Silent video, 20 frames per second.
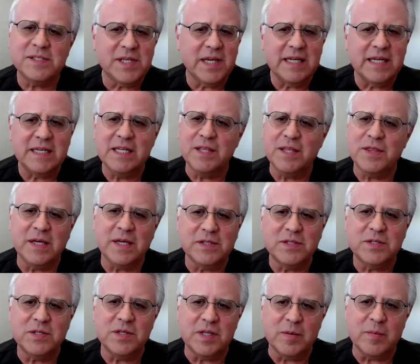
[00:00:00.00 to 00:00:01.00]
say anything
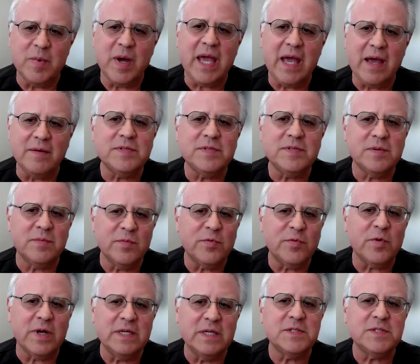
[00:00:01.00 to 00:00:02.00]
to them. I have some
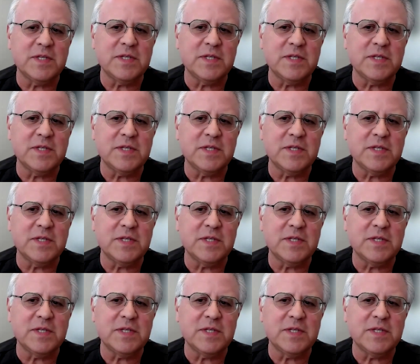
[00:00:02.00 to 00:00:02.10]
friends